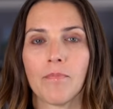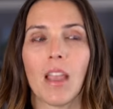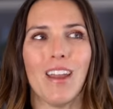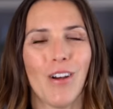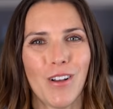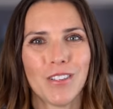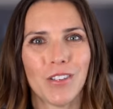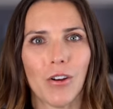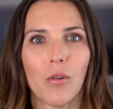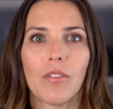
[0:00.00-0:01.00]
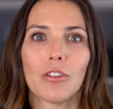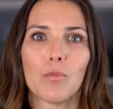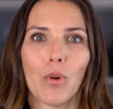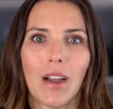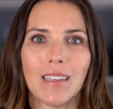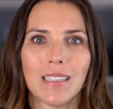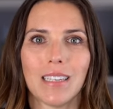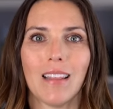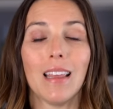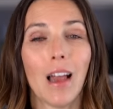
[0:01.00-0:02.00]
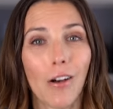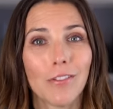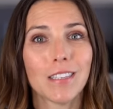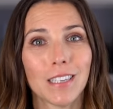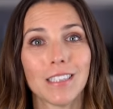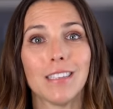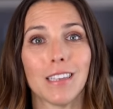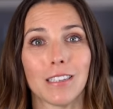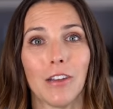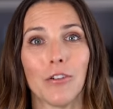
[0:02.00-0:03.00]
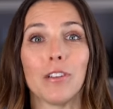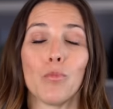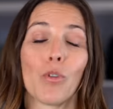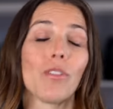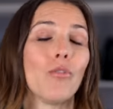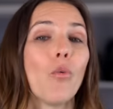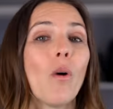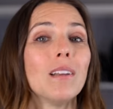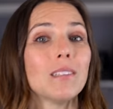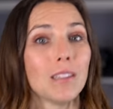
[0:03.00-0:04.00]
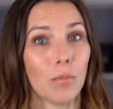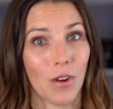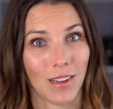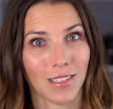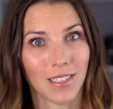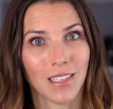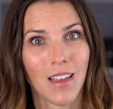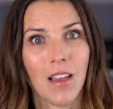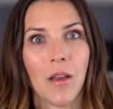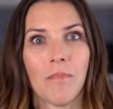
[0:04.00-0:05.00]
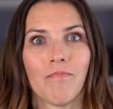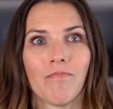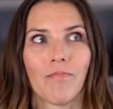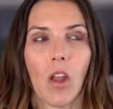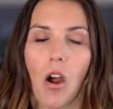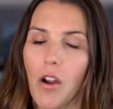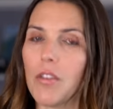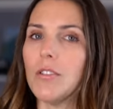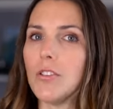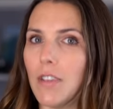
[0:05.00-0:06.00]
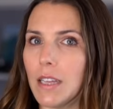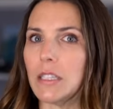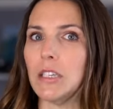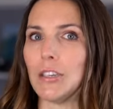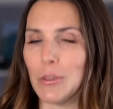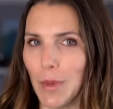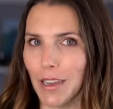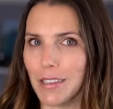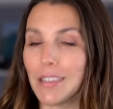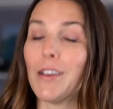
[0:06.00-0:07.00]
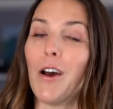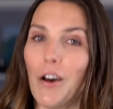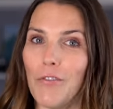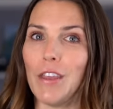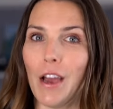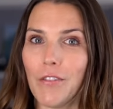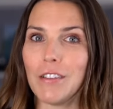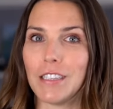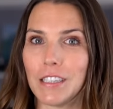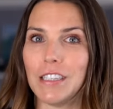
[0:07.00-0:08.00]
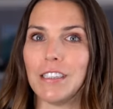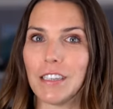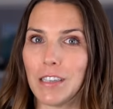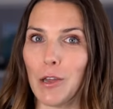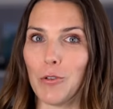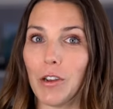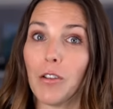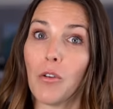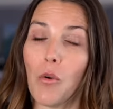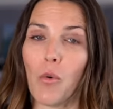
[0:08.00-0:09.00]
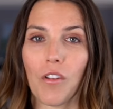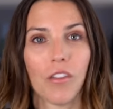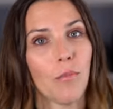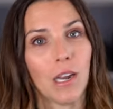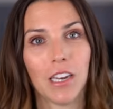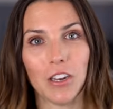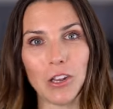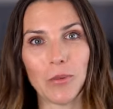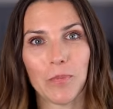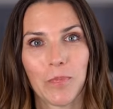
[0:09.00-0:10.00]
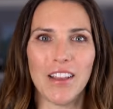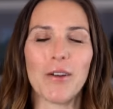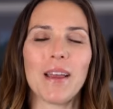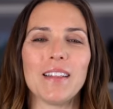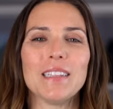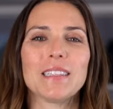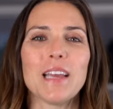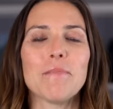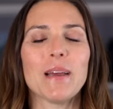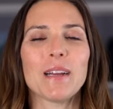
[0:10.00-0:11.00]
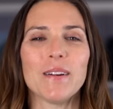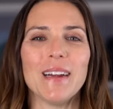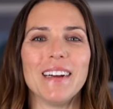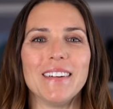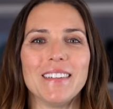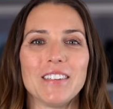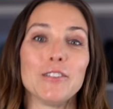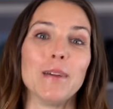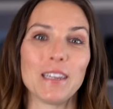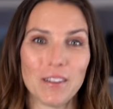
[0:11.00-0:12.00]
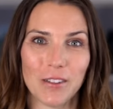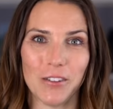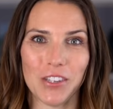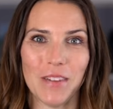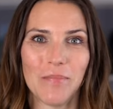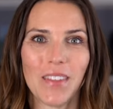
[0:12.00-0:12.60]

And also, there's price. The Alpha 6600 is more than twice the price. Are those fancier specs of the Alpha 6600 worth the money to you? Okay, let's get back around to my conclusion.